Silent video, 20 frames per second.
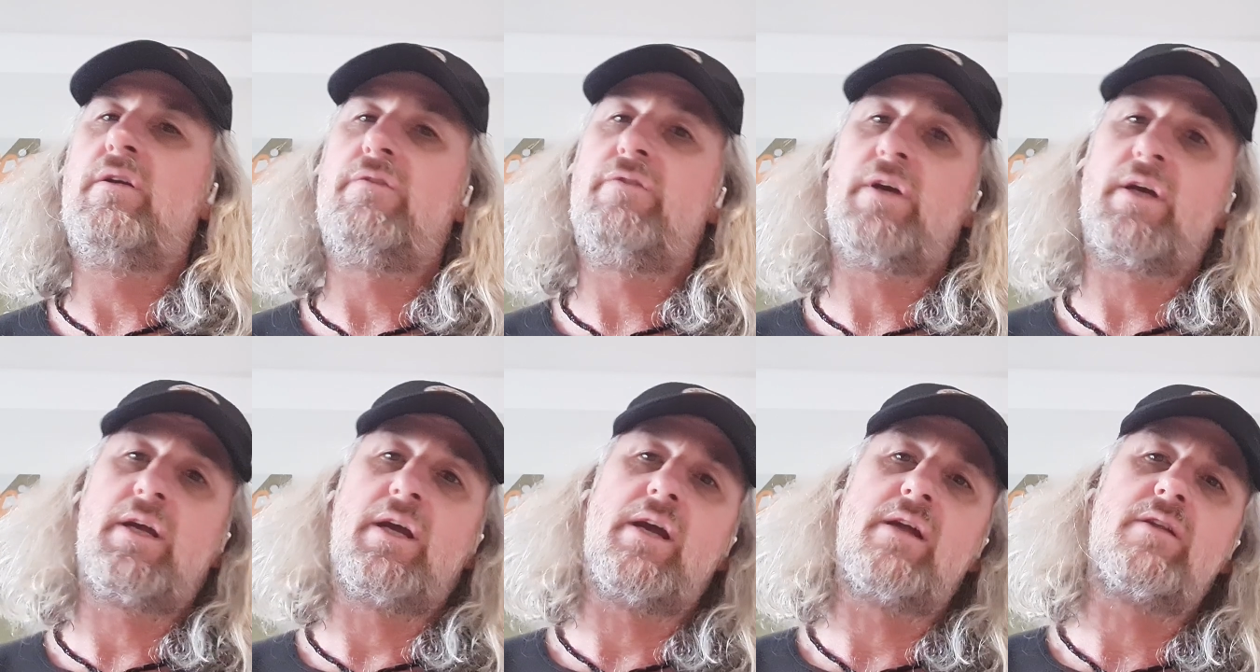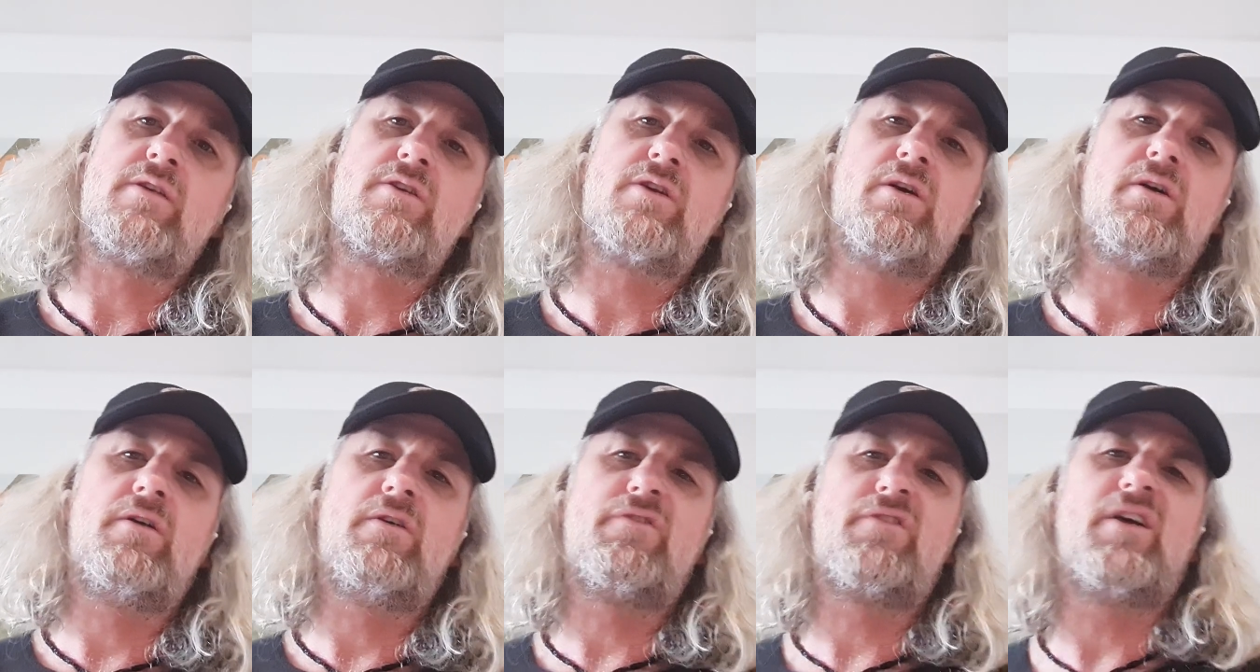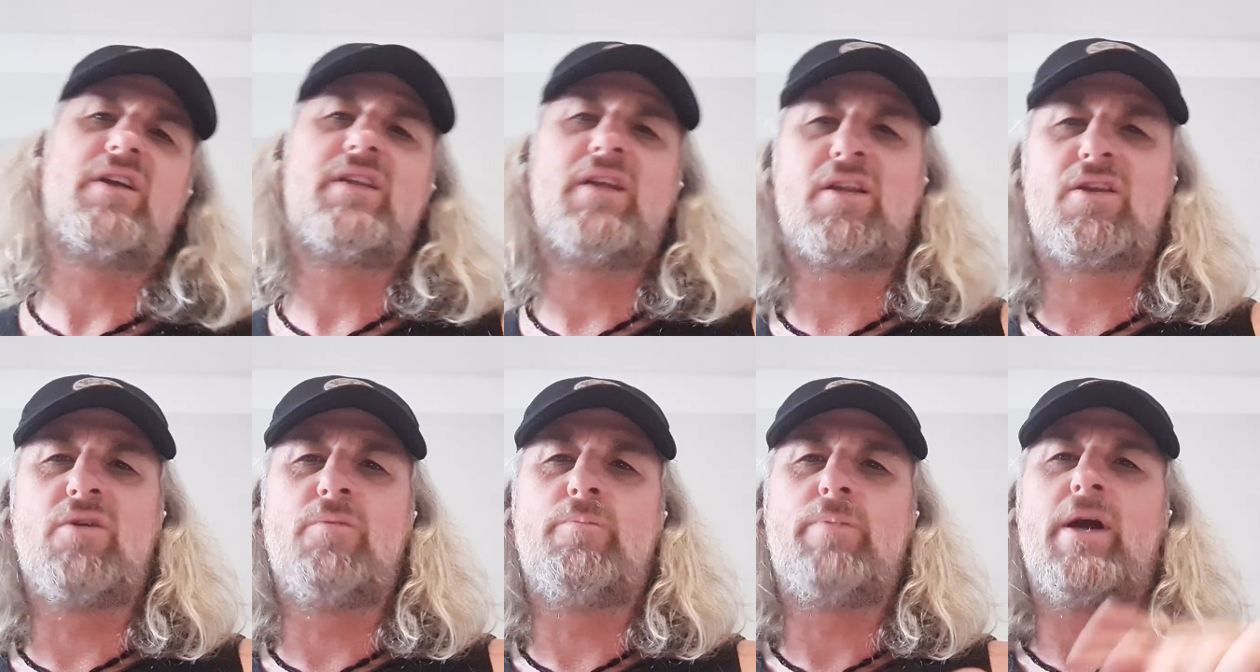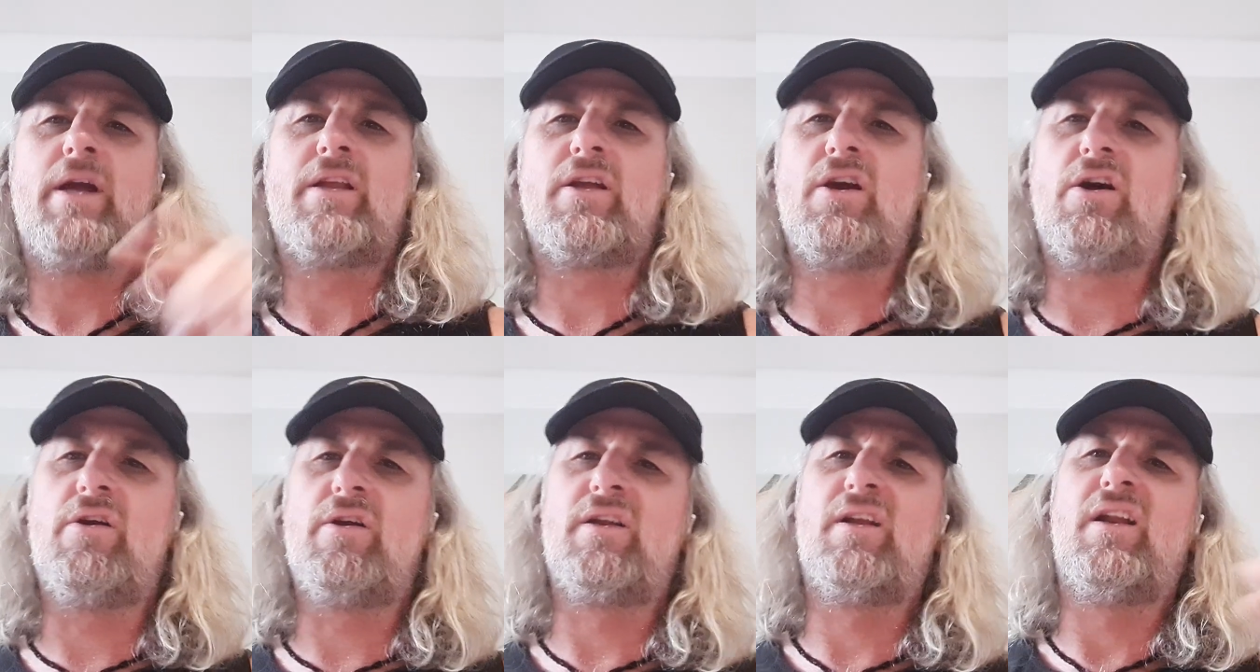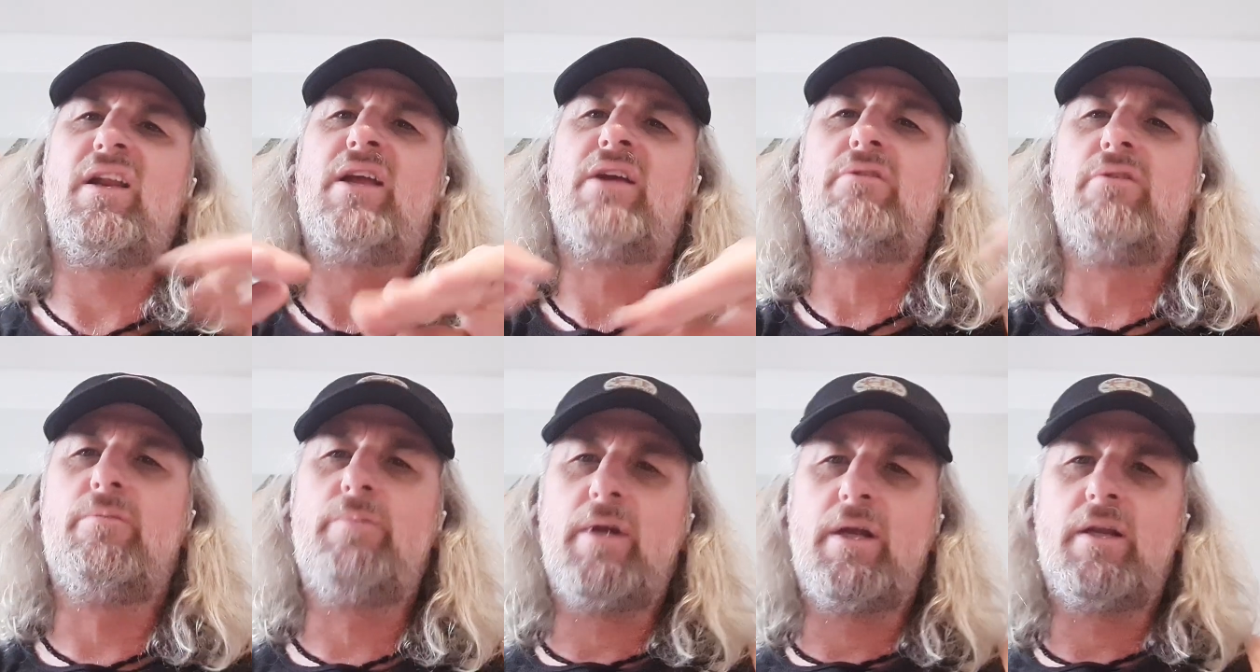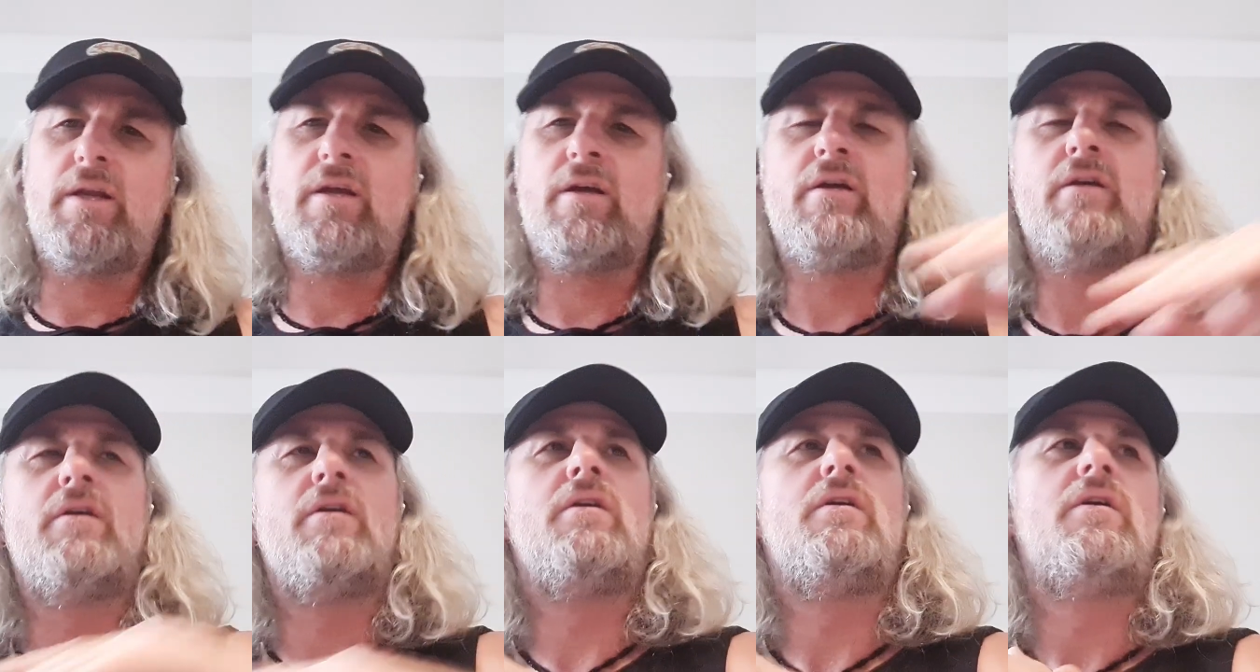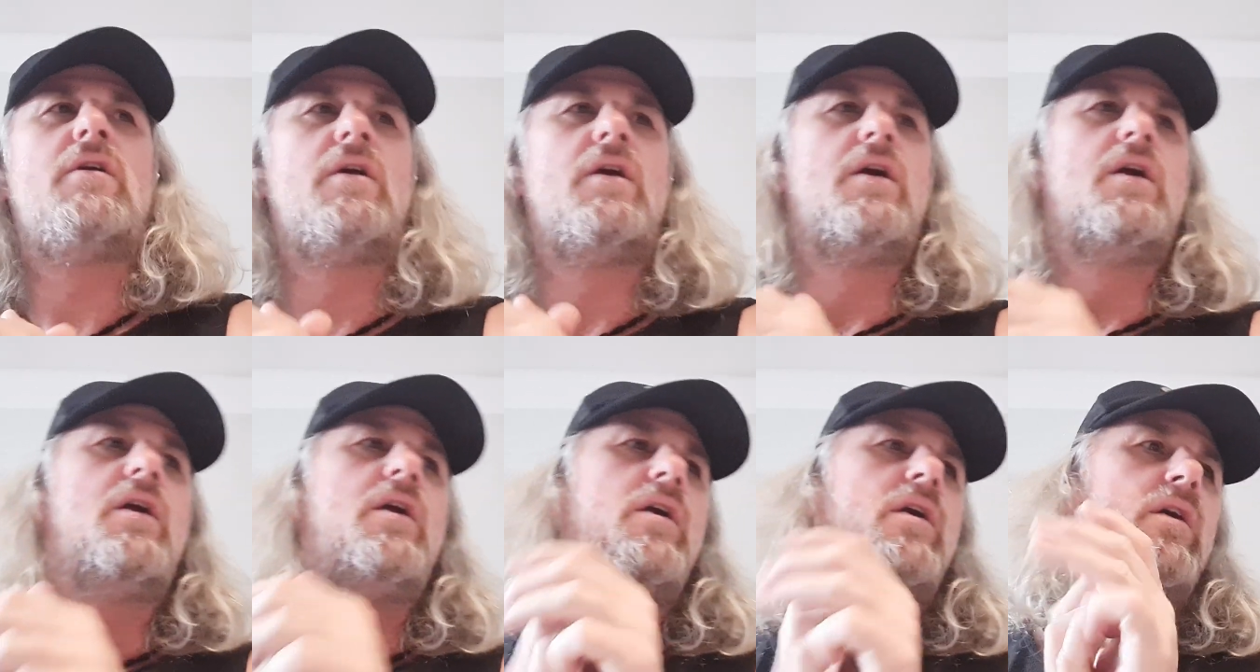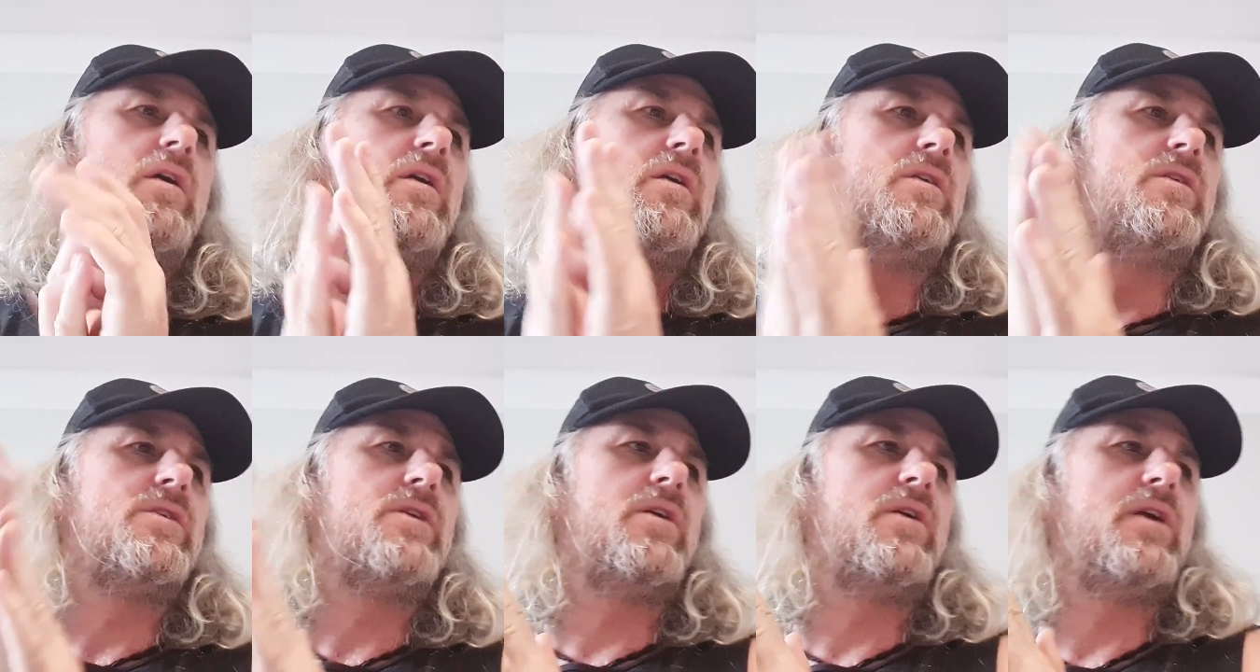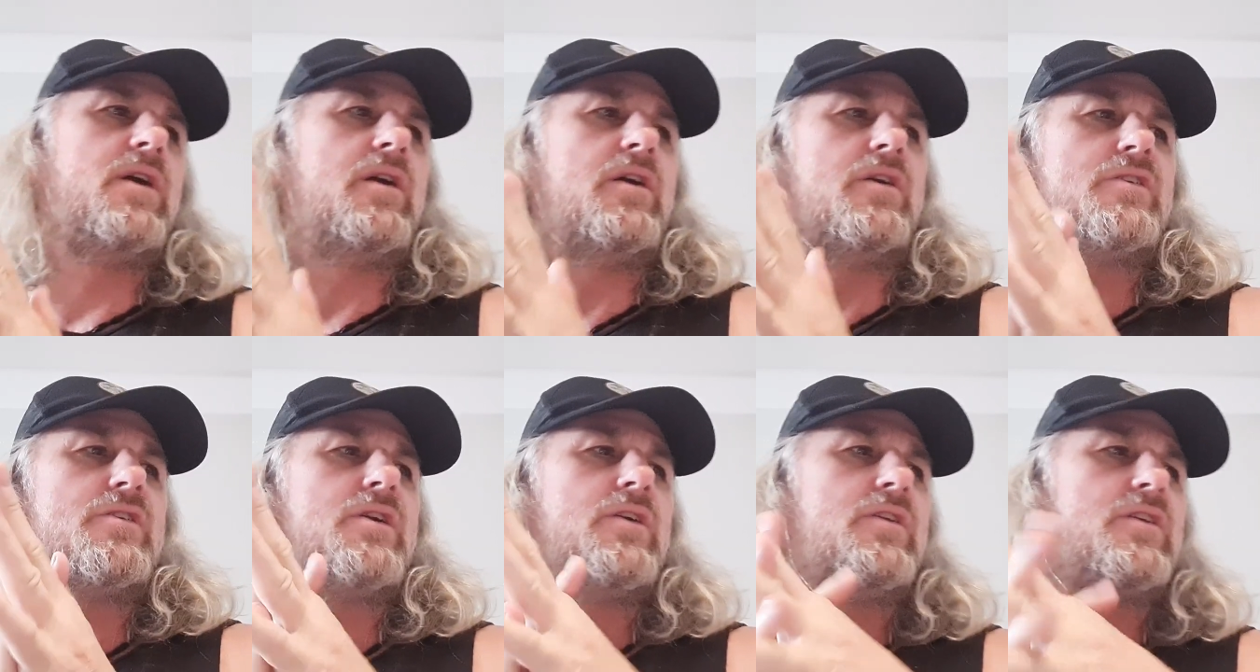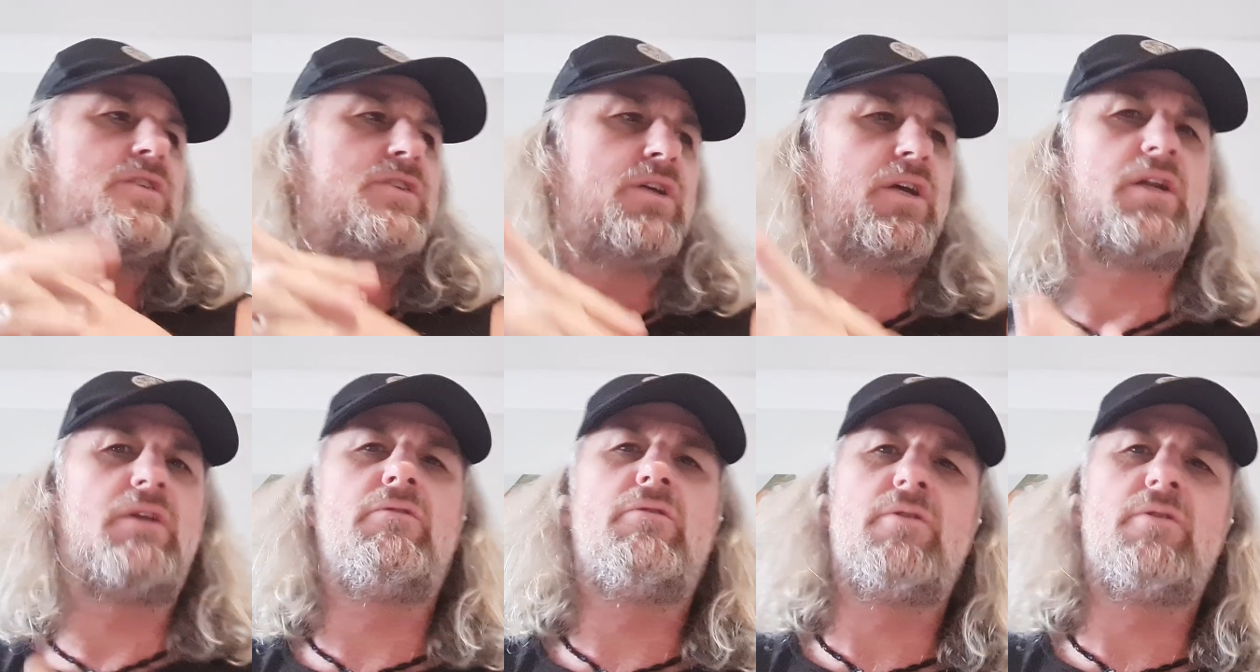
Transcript: if I can. So I've got that campaign going. The link will be in here. So yeah, so this channel